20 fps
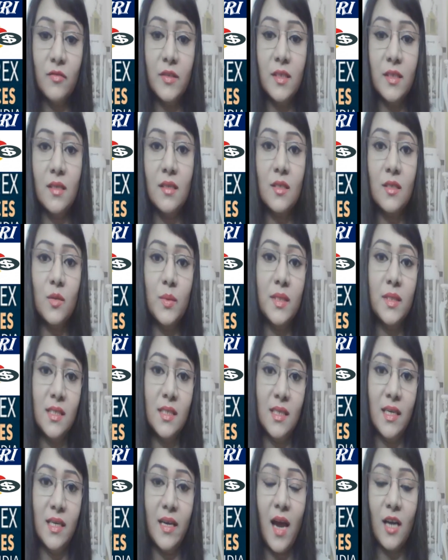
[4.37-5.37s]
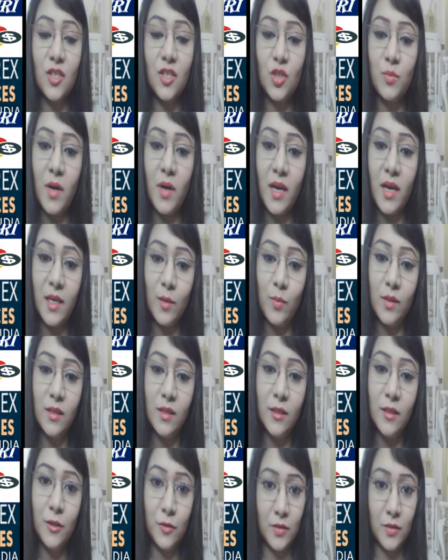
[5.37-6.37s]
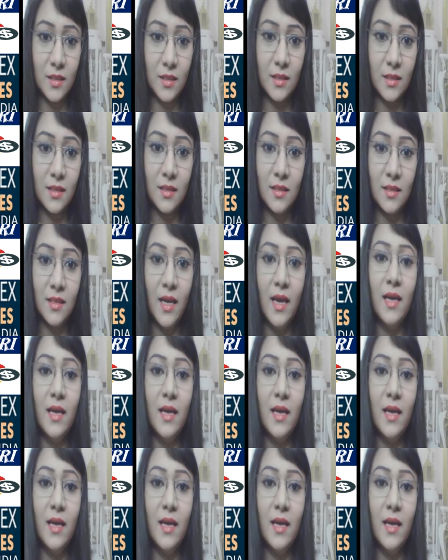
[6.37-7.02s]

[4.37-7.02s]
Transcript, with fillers: Fitness with CA Ashima Able Younes.